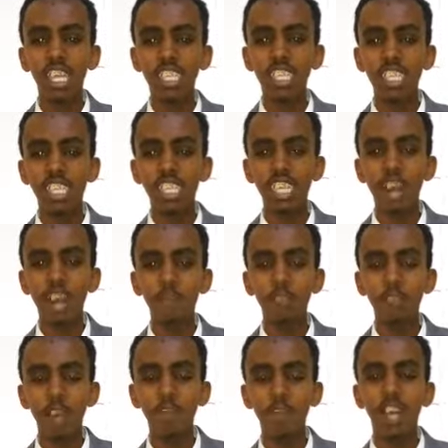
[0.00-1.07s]
These are
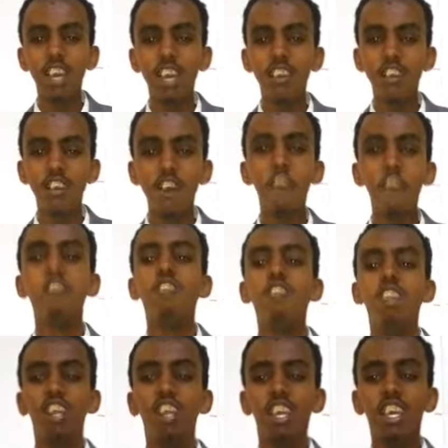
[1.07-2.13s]
just the 3 rules.
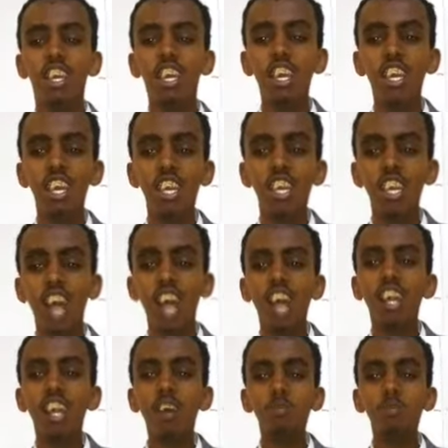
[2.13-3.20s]
So to
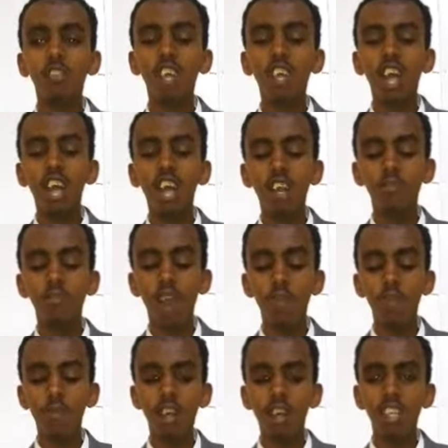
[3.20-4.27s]
begin, you need a
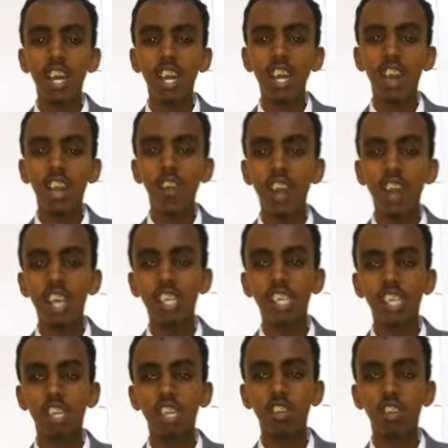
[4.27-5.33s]
timer. This
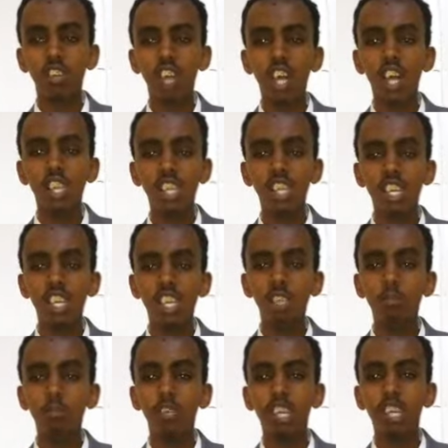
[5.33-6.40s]
can be on your
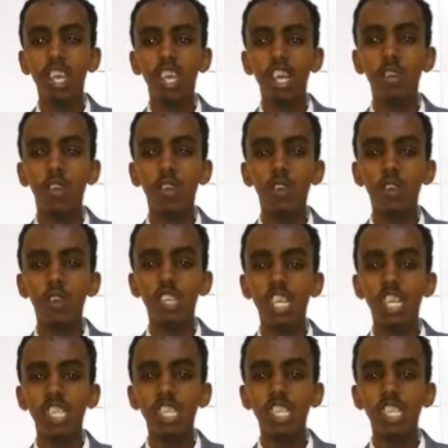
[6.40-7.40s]
smartphone, for example.